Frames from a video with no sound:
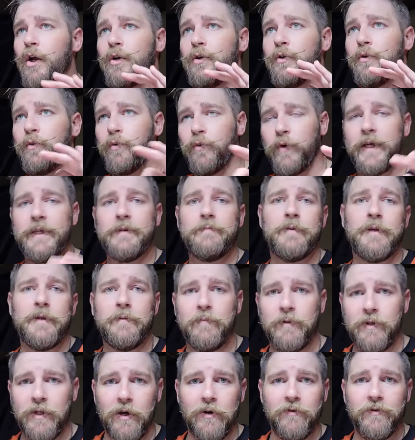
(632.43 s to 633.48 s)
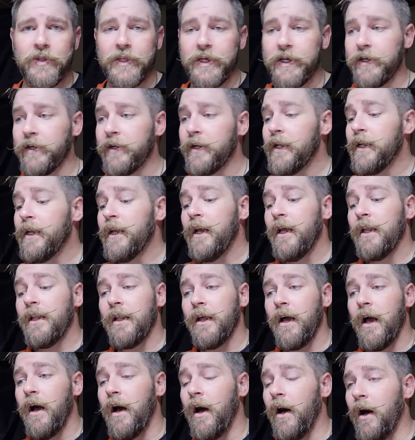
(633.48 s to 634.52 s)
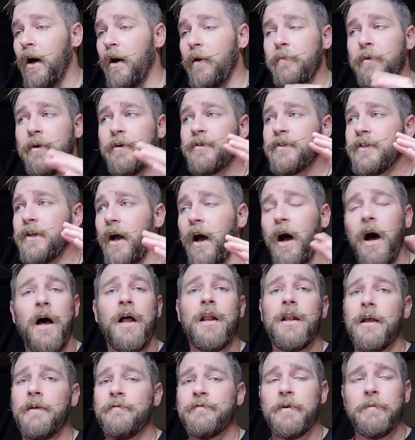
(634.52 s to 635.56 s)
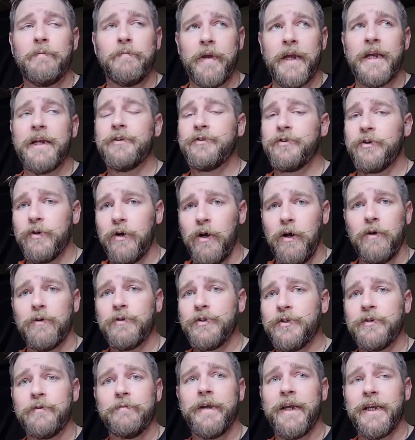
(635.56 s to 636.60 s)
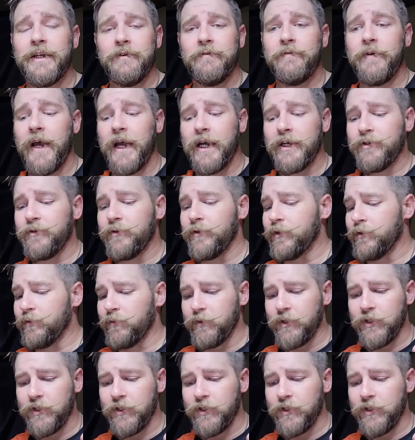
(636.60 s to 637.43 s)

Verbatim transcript: Great people over there. Almost all of the major holster manufacturers,